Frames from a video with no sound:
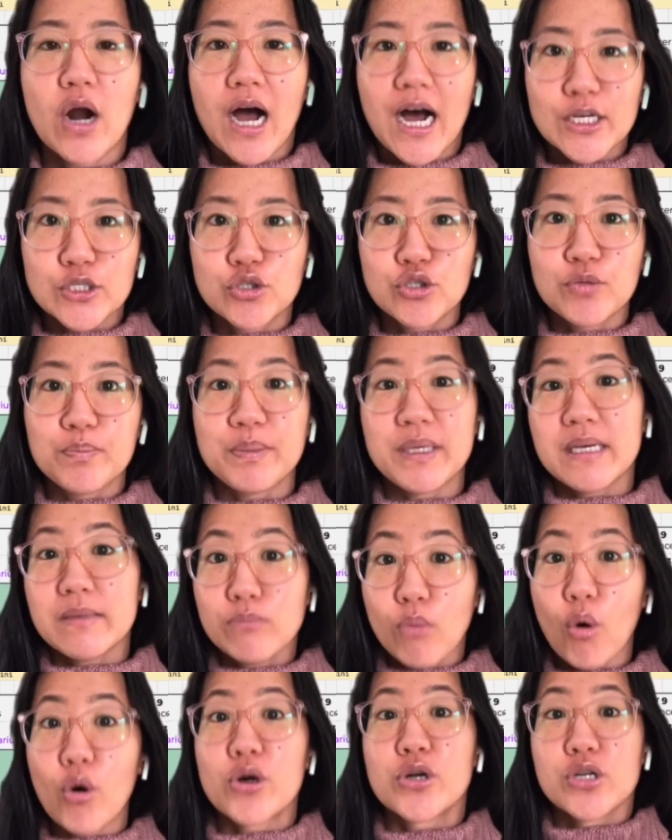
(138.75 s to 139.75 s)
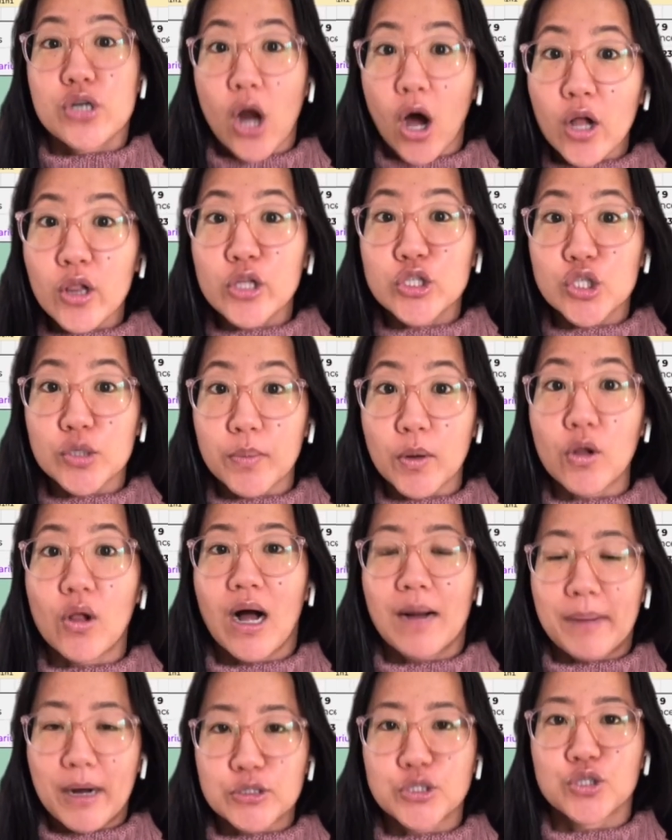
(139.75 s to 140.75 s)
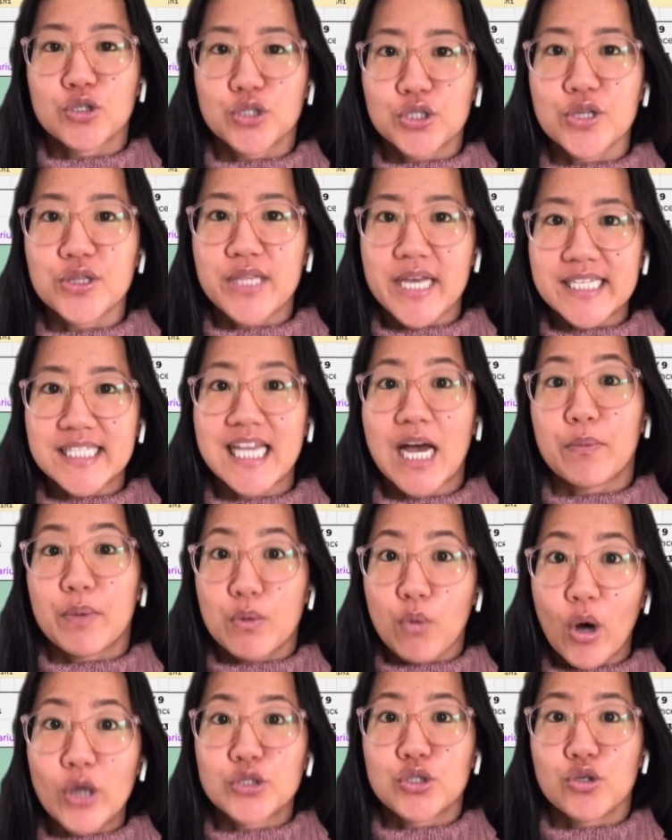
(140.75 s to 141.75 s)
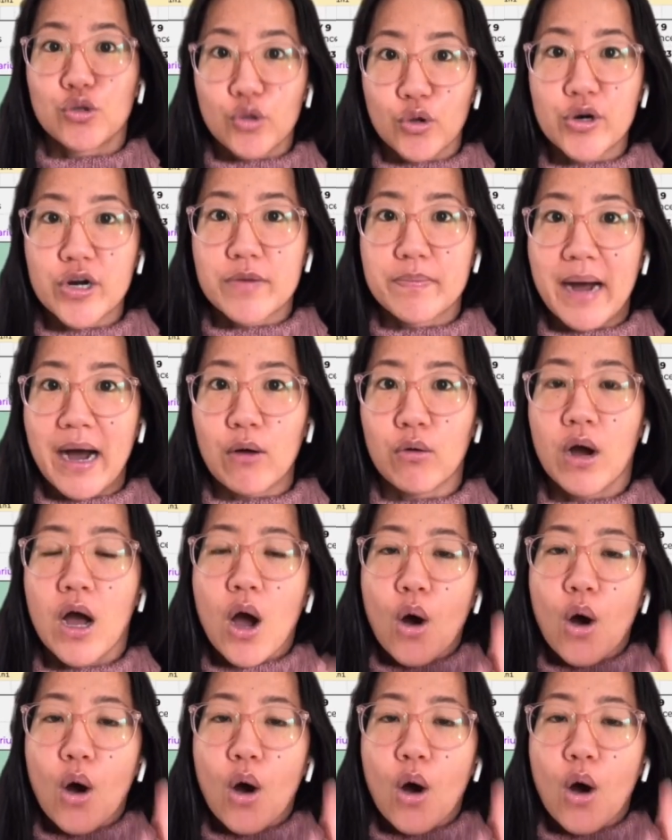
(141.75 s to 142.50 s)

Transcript: us to be more knowledgeable about certain things that we want to learn about.